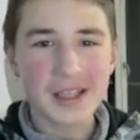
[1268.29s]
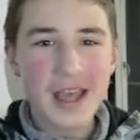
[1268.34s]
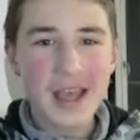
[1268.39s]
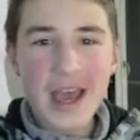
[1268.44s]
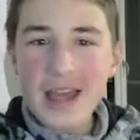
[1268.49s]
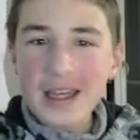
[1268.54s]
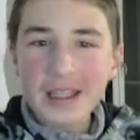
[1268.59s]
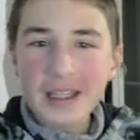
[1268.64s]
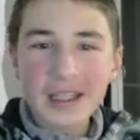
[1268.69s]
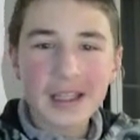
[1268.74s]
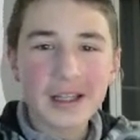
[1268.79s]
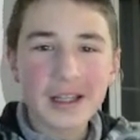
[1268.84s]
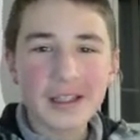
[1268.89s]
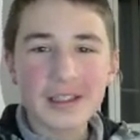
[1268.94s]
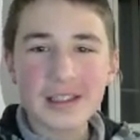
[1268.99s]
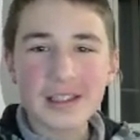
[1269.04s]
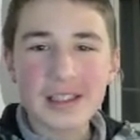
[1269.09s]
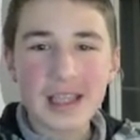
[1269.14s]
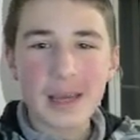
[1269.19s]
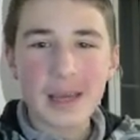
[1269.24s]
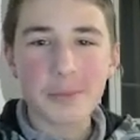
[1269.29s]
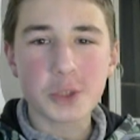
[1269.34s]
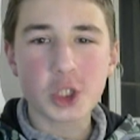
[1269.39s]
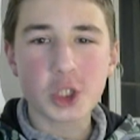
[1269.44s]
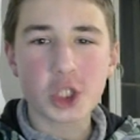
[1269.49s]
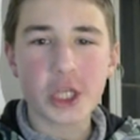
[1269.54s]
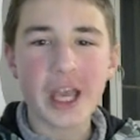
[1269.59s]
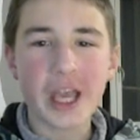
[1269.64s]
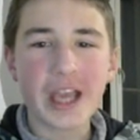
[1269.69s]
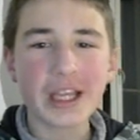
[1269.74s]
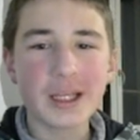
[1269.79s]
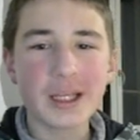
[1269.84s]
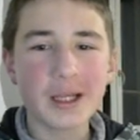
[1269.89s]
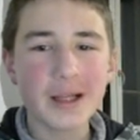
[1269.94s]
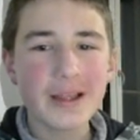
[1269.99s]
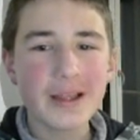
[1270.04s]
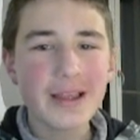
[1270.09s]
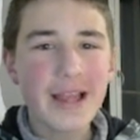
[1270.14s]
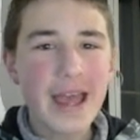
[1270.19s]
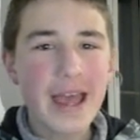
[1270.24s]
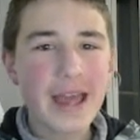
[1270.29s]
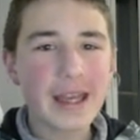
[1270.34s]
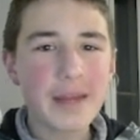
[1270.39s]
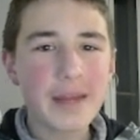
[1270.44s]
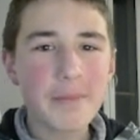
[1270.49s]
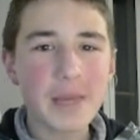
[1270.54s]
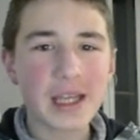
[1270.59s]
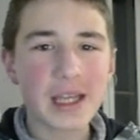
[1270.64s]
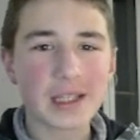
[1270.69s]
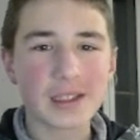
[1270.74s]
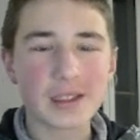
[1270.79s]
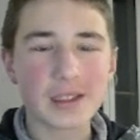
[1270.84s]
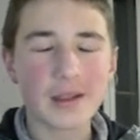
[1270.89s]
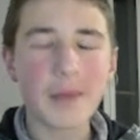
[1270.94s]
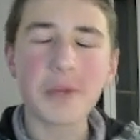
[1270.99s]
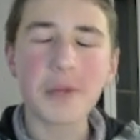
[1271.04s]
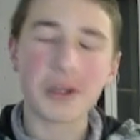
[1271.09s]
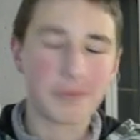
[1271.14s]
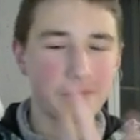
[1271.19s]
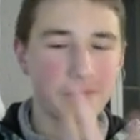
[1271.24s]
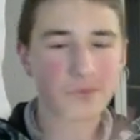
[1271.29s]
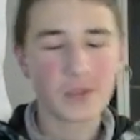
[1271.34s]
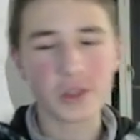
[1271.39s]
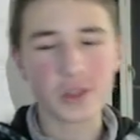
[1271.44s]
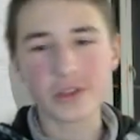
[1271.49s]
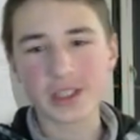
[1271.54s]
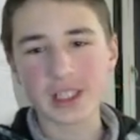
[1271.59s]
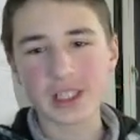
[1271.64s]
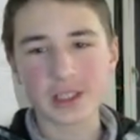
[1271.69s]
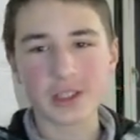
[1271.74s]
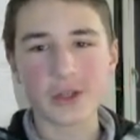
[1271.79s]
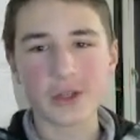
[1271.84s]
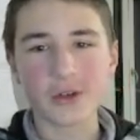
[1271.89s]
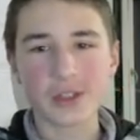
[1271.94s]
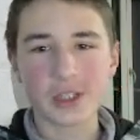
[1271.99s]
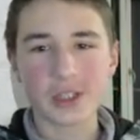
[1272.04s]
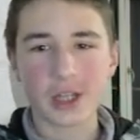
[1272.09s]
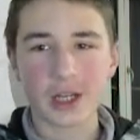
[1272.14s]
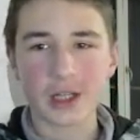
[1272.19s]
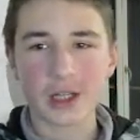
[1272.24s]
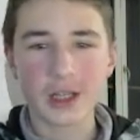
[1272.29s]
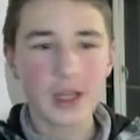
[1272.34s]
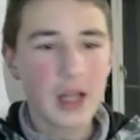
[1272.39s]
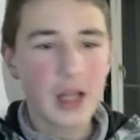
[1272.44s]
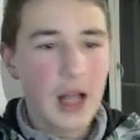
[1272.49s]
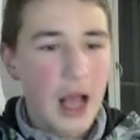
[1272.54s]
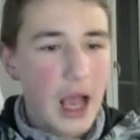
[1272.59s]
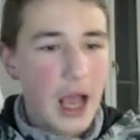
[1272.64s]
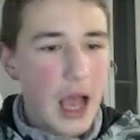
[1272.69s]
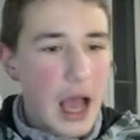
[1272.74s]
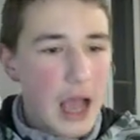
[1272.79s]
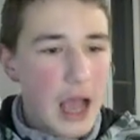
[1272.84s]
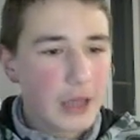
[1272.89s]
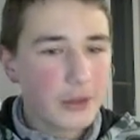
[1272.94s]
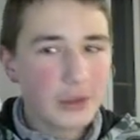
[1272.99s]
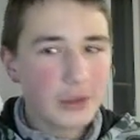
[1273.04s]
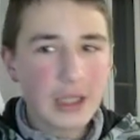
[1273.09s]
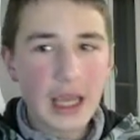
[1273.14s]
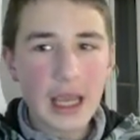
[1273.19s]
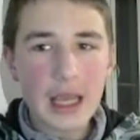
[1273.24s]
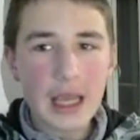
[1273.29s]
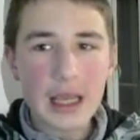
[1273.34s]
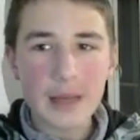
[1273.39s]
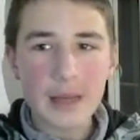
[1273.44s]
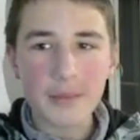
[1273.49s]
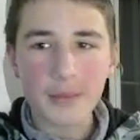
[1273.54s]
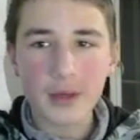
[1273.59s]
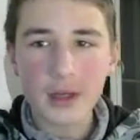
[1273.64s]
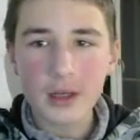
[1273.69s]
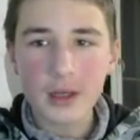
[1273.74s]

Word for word: And he cannot escape, check, and then mate, I mean, third check. Good game.